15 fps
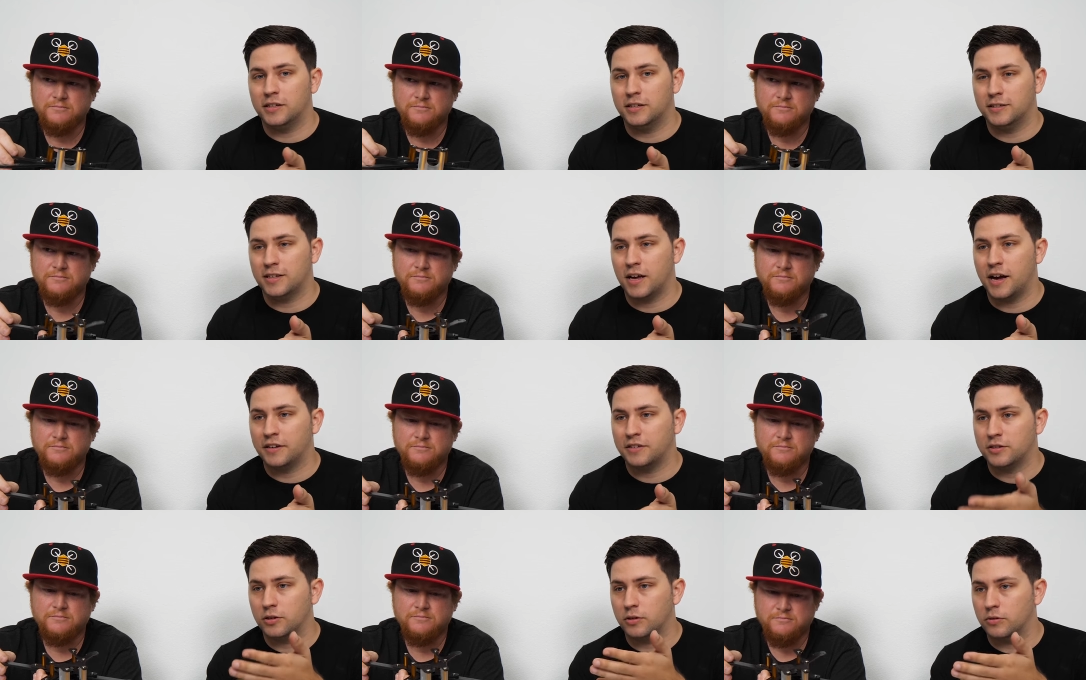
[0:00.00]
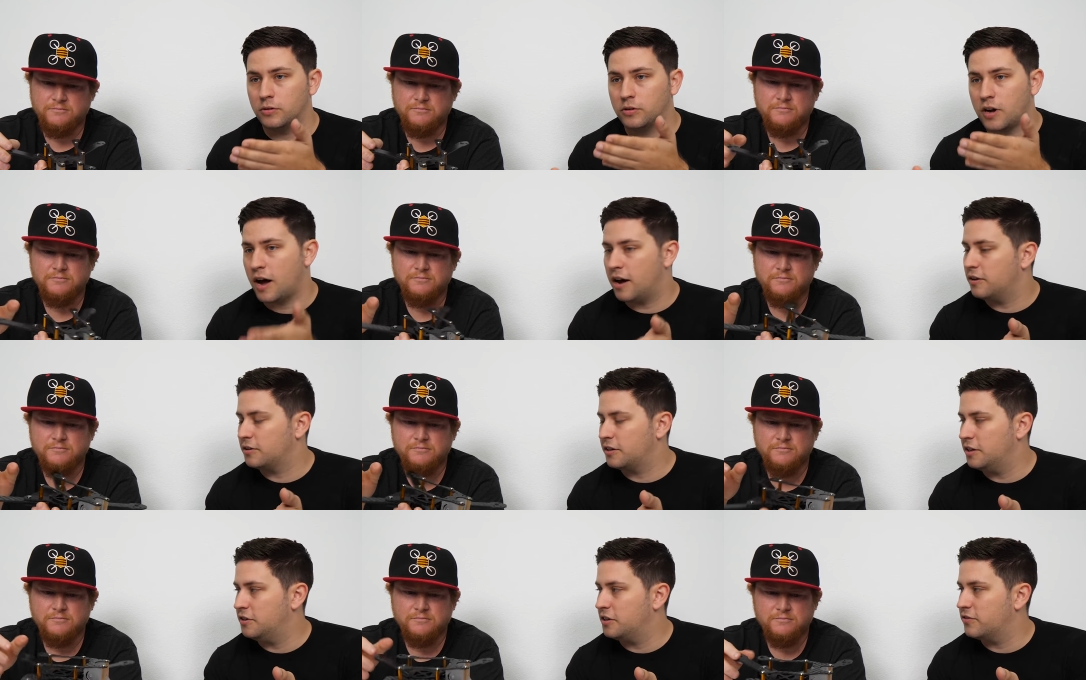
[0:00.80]
Speaker 1: to design. So Kyle,
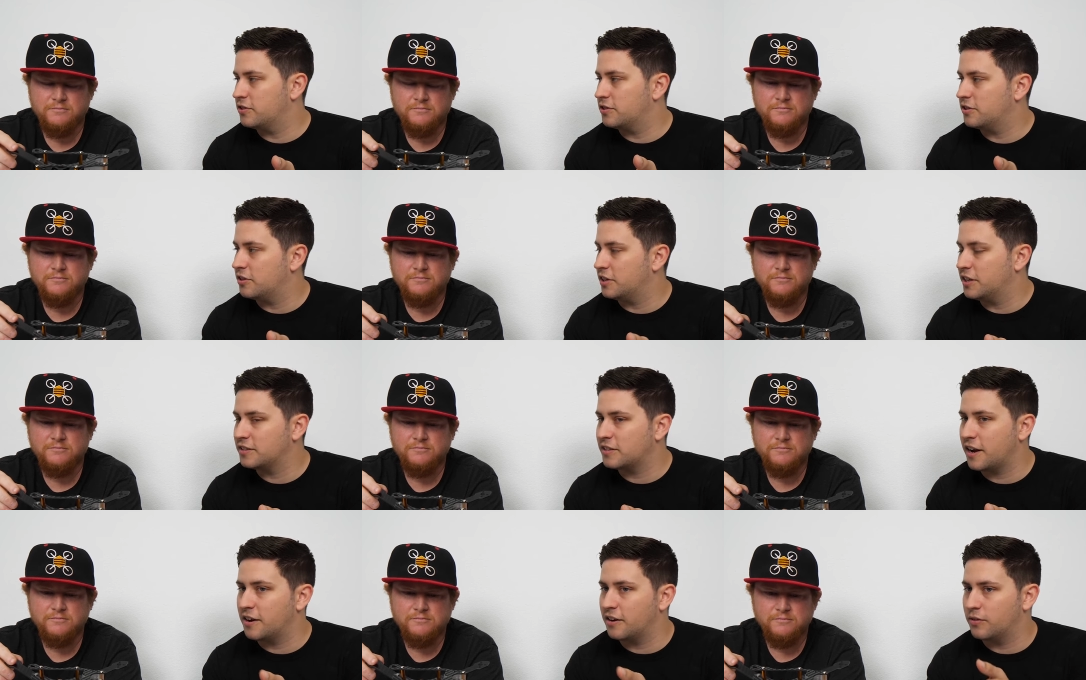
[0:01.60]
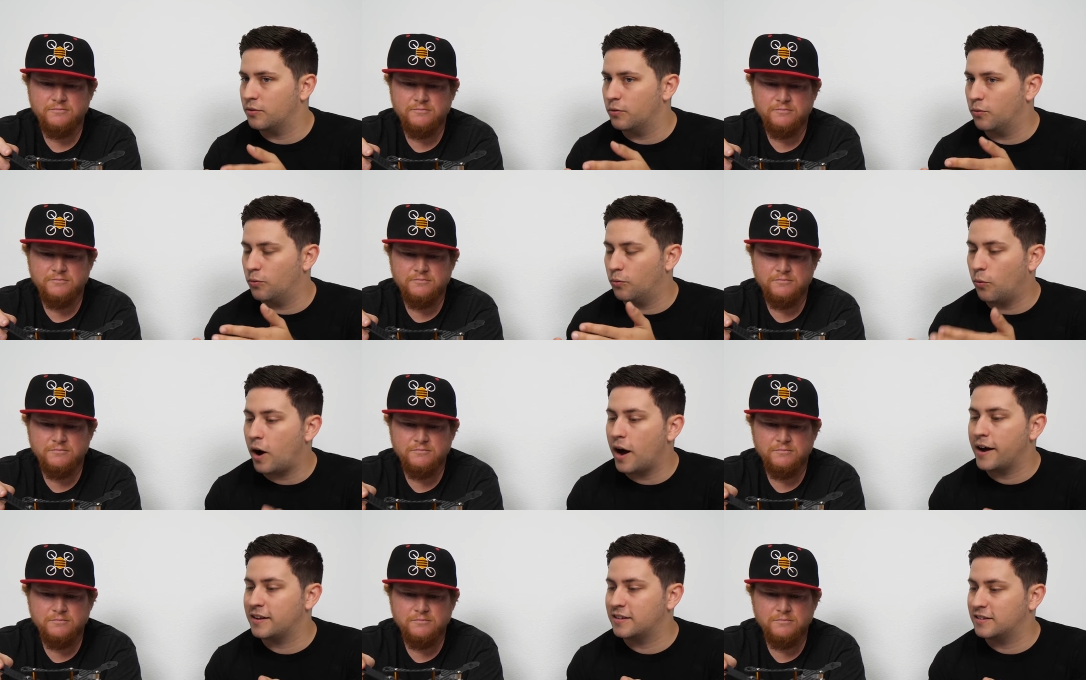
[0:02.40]
can you give us a little insight on
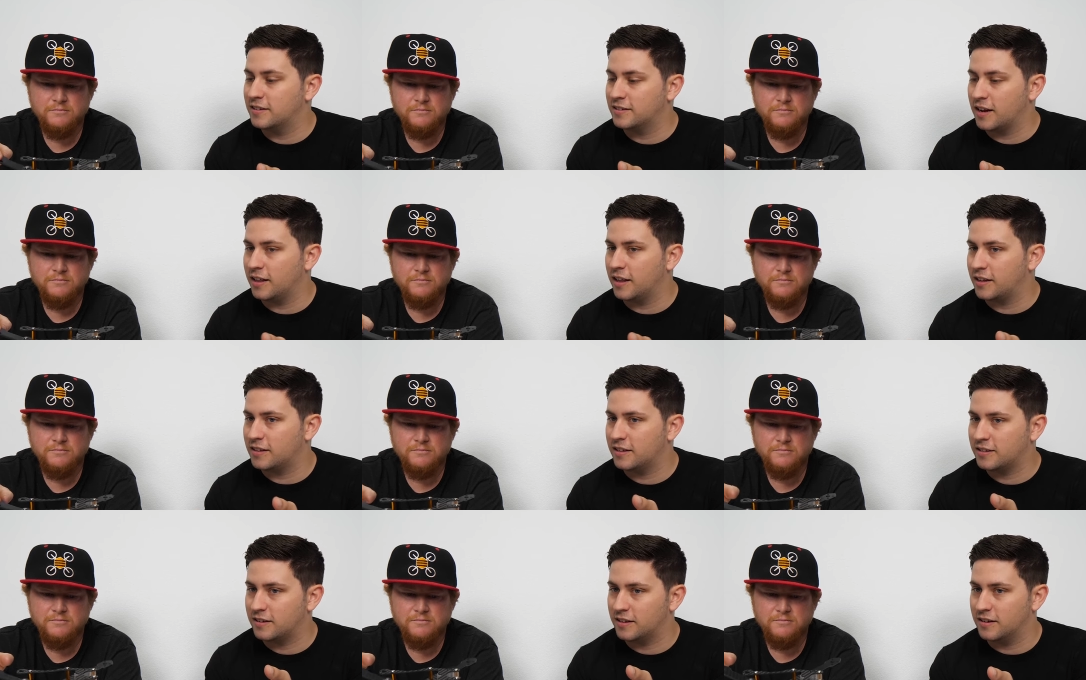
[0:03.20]
why it's designed like this?